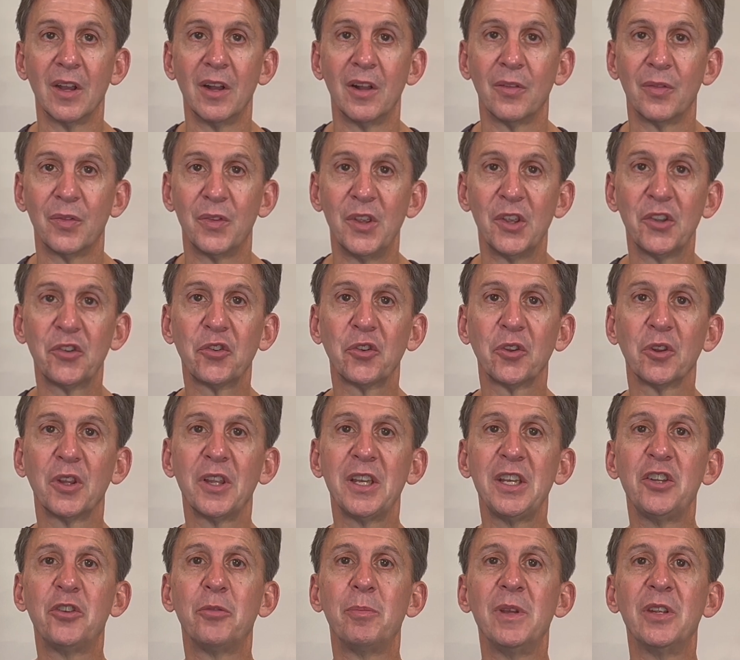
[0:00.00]
This
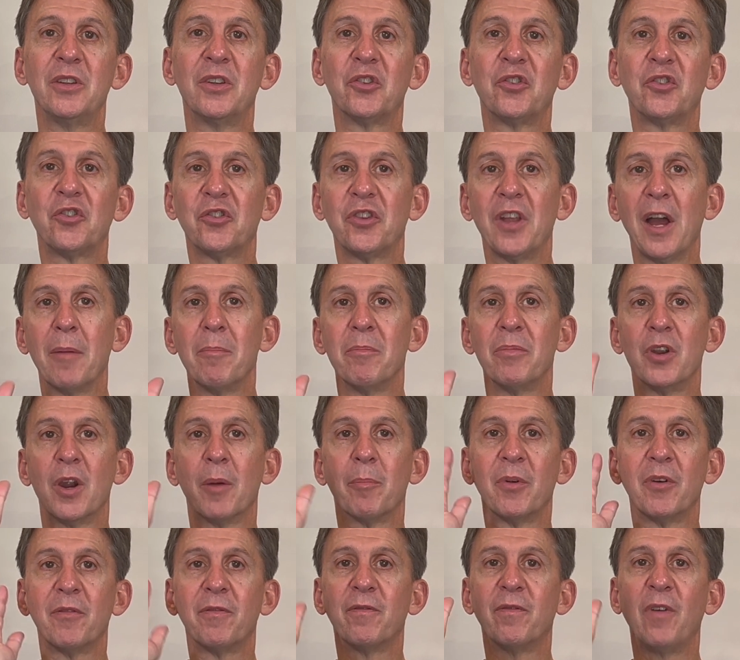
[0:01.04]
leads me to step
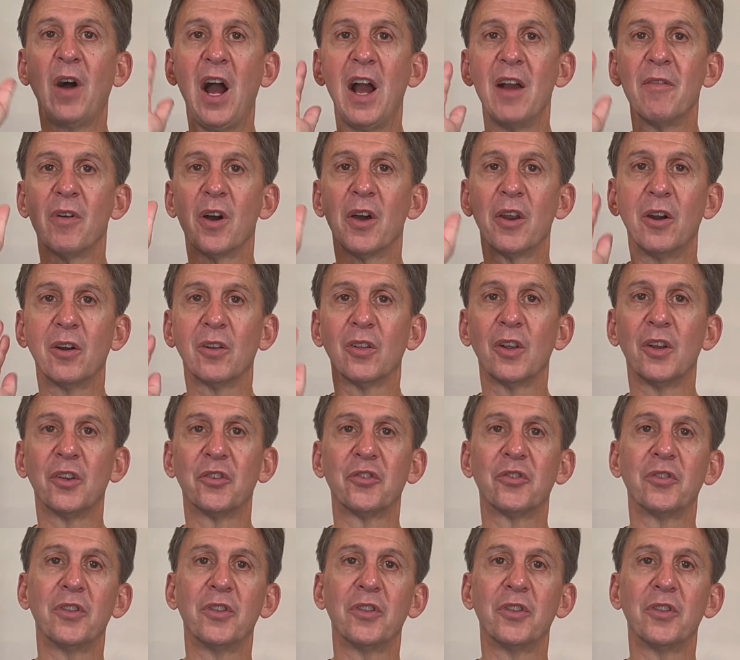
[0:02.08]
number 5 on our list.